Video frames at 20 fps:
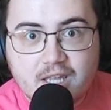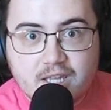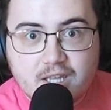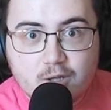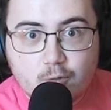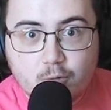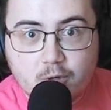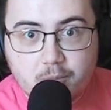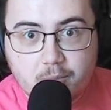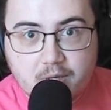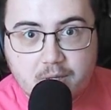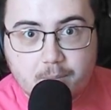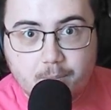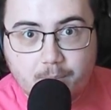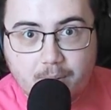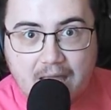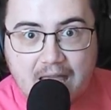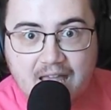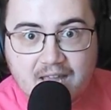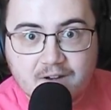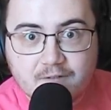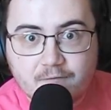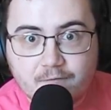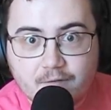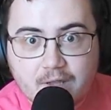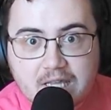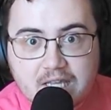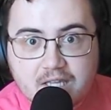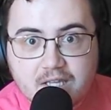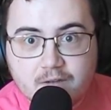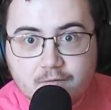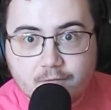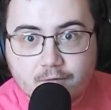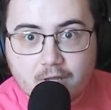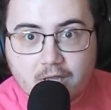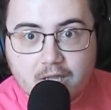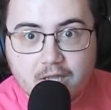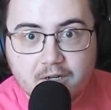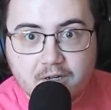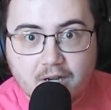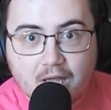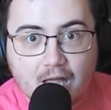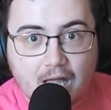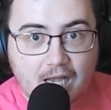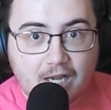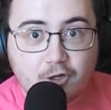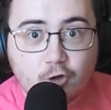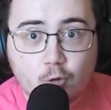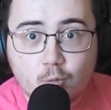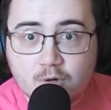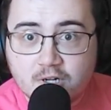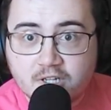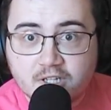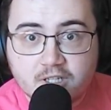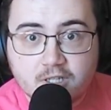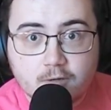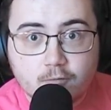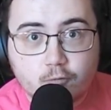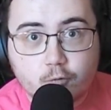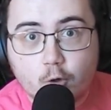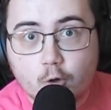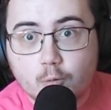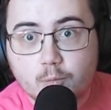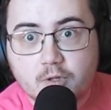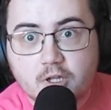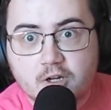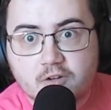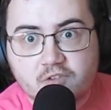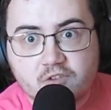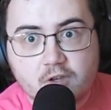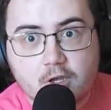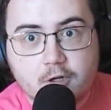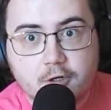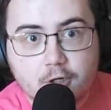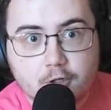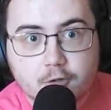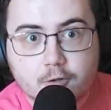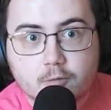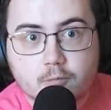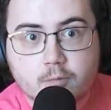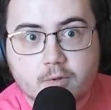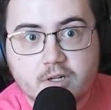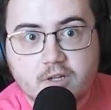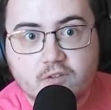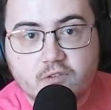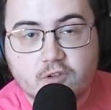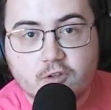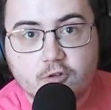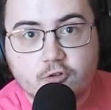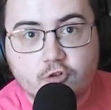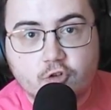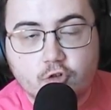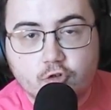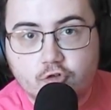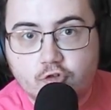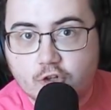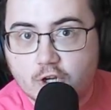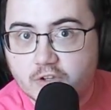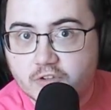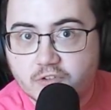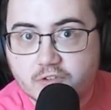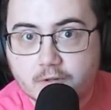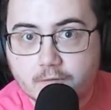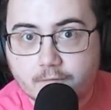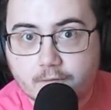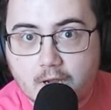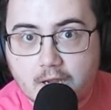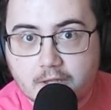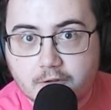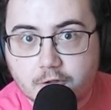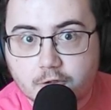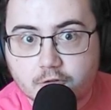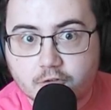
it would be bad faith, and I don't want to give Roblox another reason to justify their